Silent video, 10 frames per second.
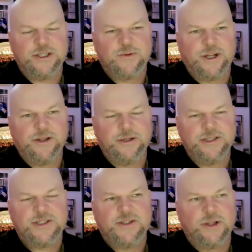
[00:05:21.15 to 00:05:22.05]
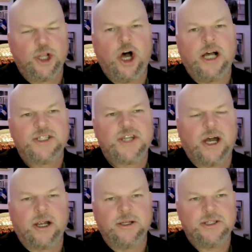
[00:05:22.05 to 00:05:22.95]
It's one of those lost
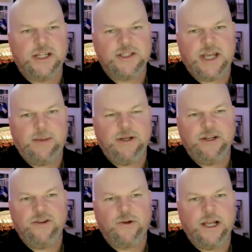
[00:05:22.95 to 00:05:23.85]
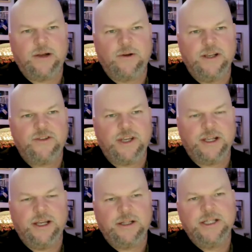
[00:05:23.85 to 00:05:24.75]
arts that's happened in drag
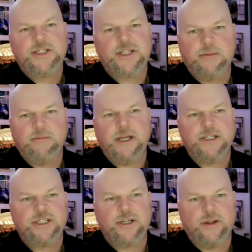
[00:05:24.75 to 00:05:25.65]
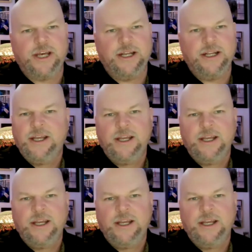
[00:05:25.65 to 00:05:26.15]
racing, at least in the big show, that